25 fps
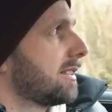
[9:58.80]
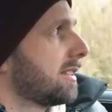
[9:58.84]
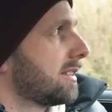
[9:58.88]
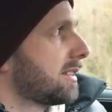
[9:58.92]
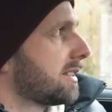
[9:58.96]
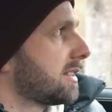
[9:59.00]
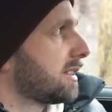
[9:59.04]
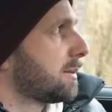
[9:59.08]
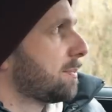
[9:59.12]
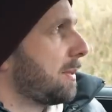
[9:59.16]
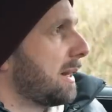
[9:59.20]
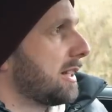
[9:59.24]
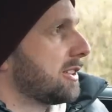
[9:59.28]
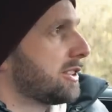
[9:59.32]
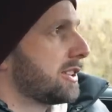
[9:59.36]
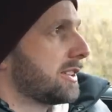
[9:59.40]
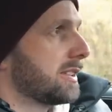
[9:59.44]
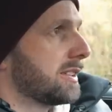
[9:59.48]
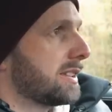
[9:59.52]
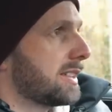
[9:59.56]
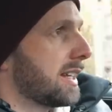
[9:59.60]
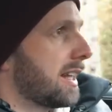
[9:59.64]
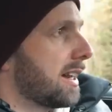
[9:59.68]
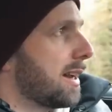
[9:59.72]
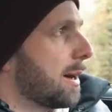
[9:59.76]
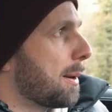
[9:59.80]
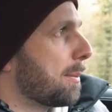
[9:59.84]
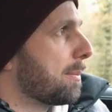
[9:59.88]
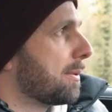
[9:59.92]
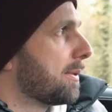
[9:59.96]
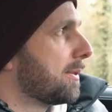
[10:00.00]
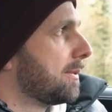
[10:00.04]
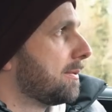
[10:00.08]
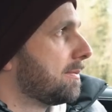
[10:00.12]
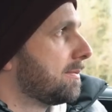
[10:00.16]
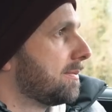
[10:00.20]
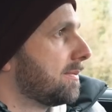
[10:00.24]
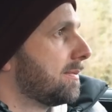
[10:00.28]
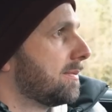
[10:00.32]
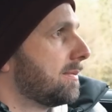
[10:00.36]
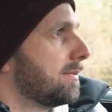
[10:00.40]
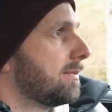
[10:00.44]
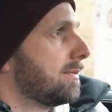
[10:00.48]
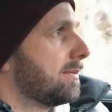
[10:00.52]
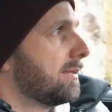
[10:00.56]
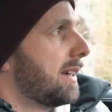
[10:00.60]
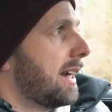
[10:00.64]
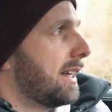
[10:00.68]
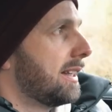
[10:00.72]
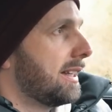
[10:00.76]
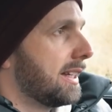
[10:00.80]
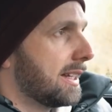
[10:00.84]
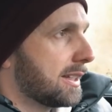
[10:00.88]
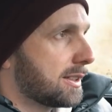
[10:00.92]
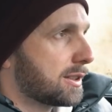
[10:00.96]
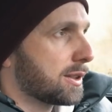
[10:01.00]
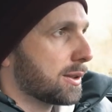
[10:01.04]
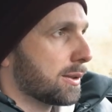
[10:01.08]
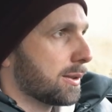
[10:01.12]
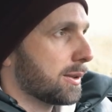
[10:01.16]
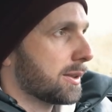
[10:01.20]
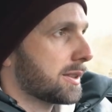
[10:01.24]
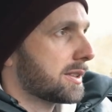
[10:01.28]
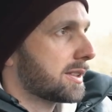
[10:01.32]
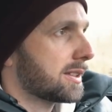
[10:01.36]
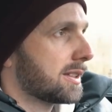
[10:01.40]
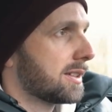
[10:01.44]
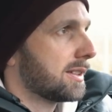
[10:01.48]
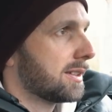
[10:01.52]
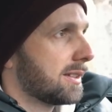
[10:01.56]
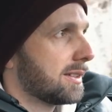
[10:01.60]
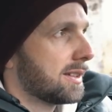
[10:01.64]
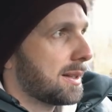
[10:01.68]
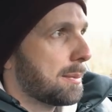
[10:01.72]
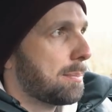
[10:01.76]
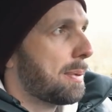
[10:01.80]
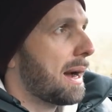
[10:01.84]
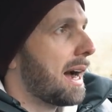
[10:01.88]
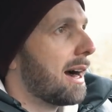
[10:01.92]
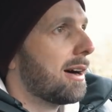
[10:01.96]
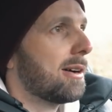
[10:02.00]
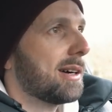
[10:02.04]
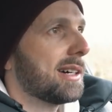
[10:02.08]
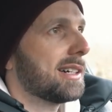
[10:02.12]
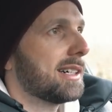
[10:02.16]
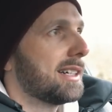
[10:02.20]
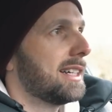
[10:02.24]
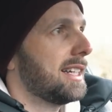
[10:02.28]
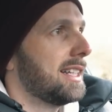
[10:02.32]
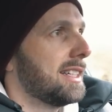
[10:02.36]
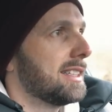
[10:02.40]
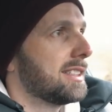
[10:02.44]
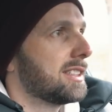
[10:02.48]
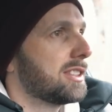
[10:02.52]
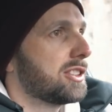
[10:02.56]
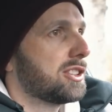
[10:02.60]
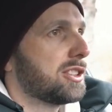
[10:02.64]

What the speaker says: the suspension setup and the exhaust. The power is